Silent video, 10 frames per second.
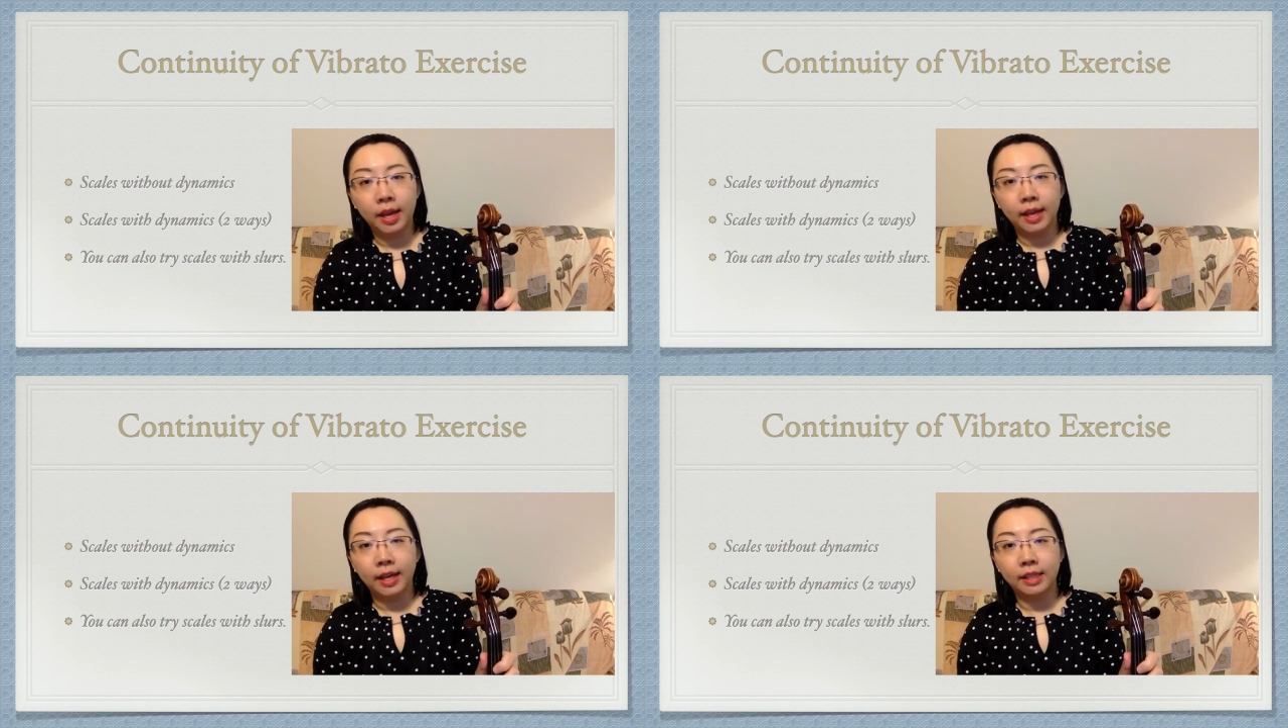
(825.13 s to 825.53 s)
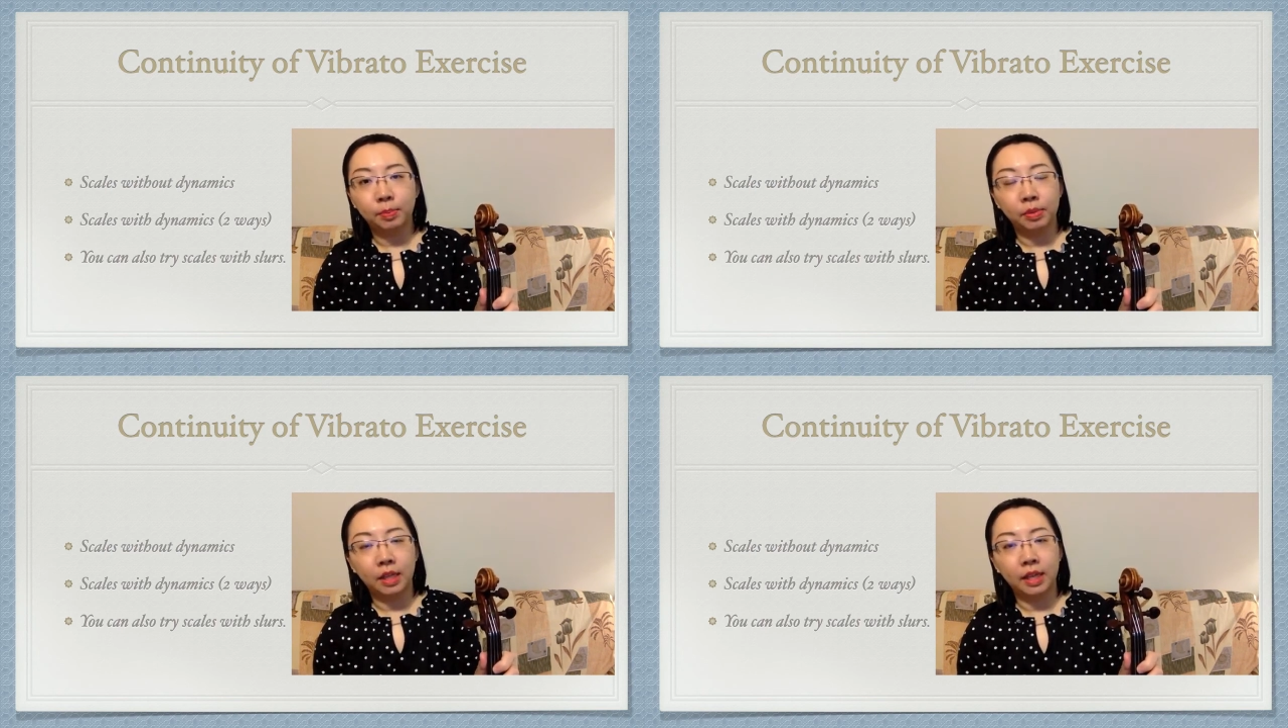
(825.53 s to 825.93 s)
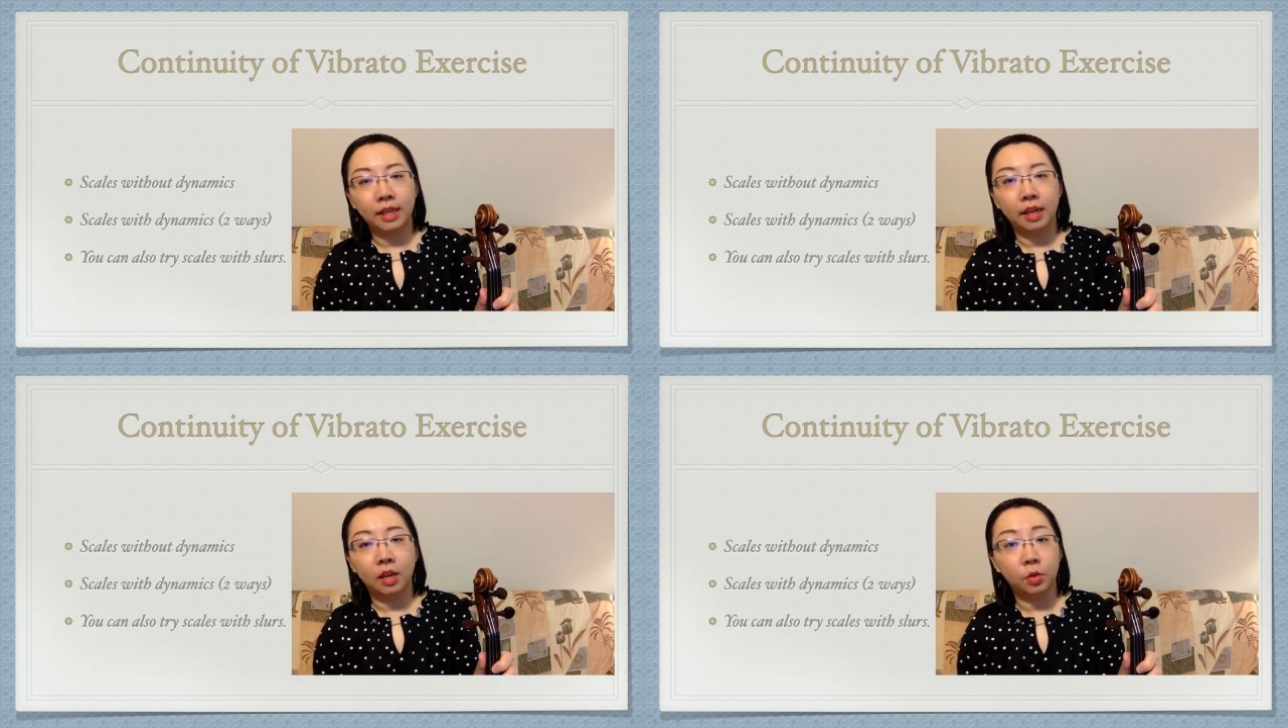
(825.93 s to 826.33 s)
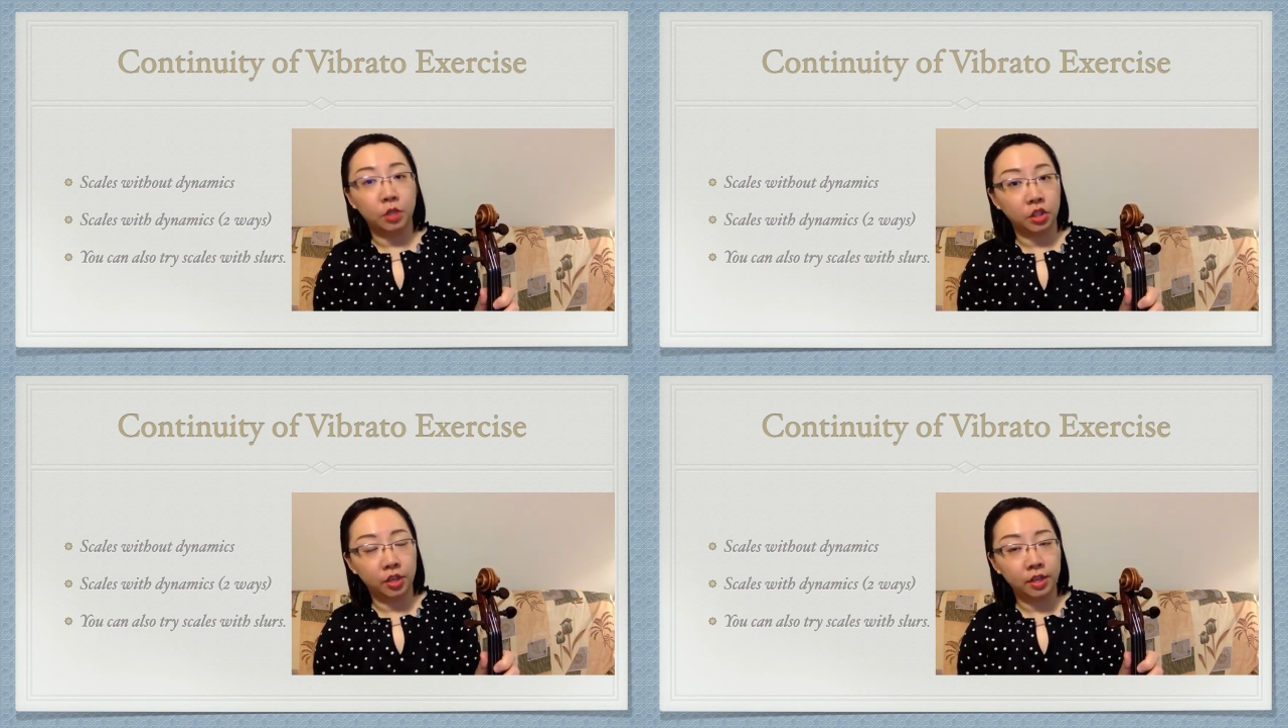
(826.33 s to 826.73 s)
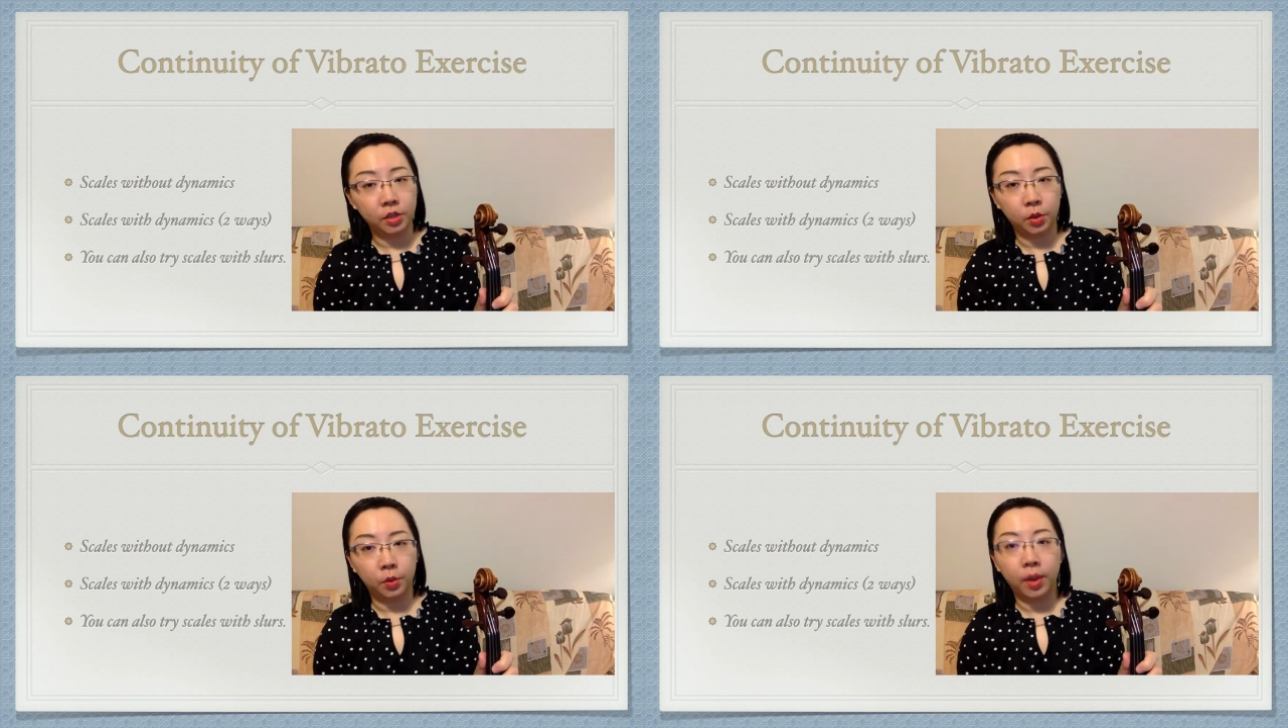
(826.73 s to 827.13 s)
is playing a
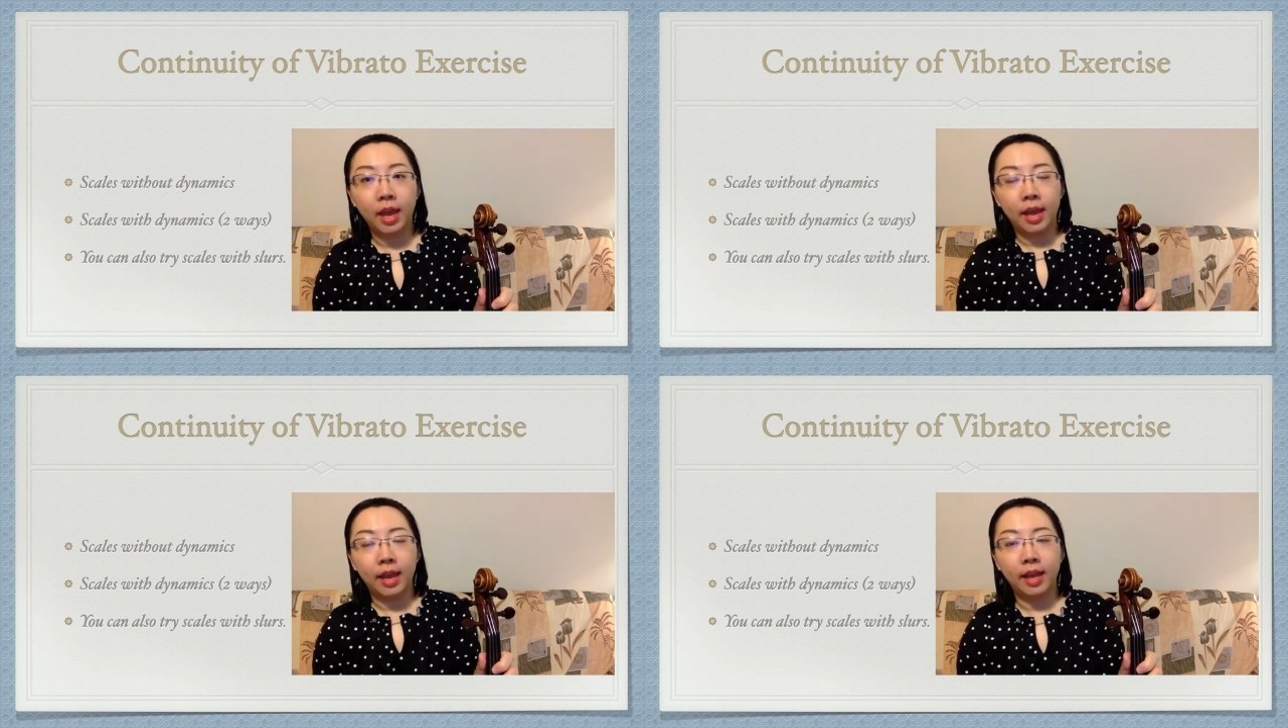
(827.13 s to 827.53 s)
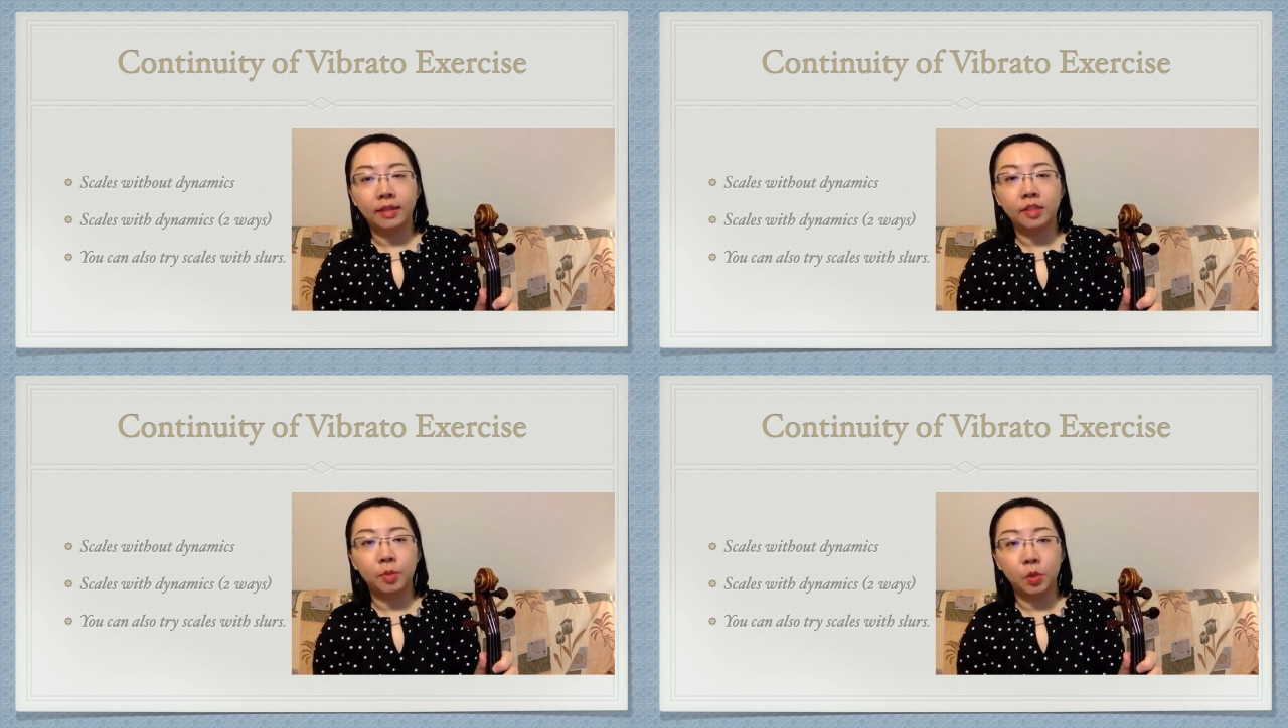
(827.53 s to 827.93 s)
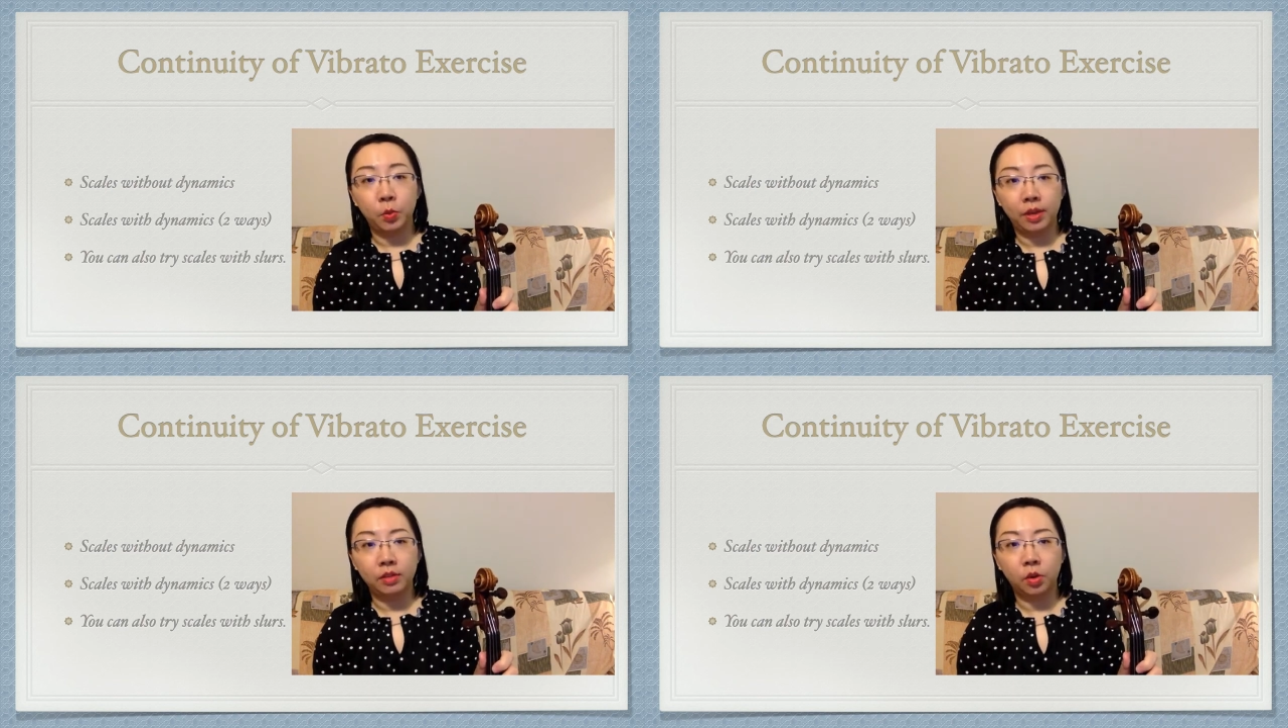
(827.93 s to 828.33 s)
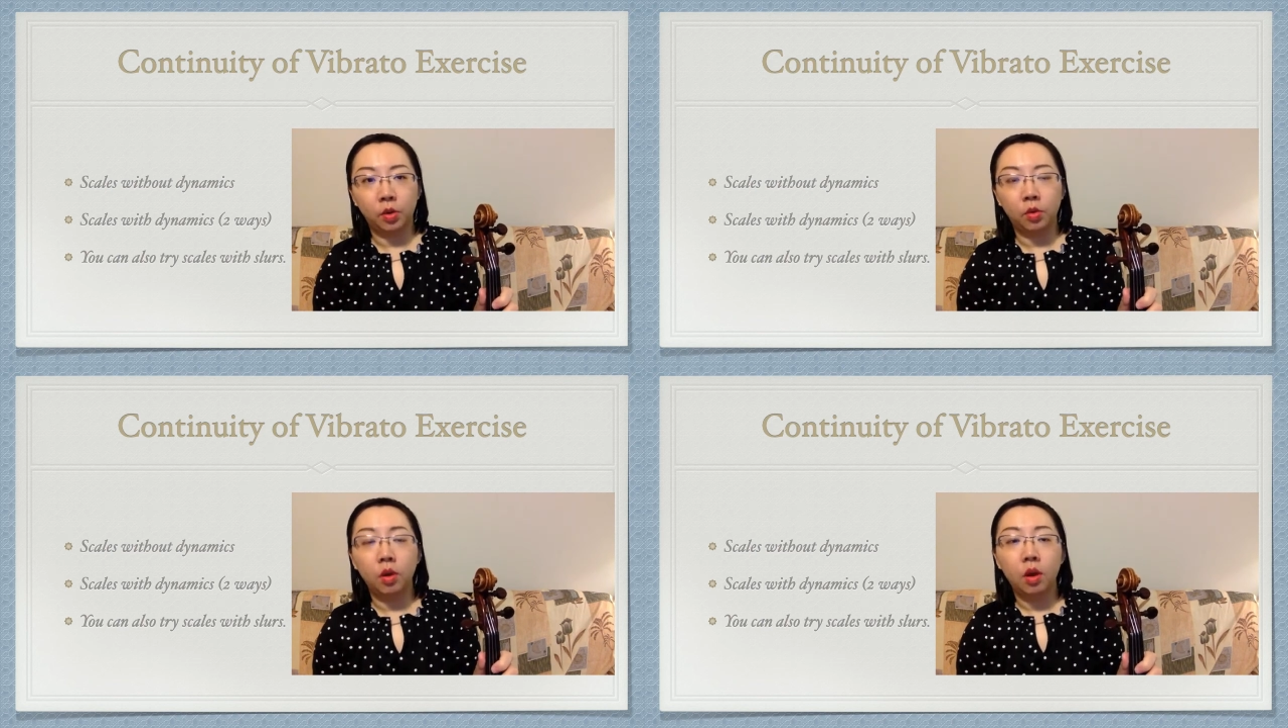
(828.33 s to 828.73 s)
crescendo and diminuendo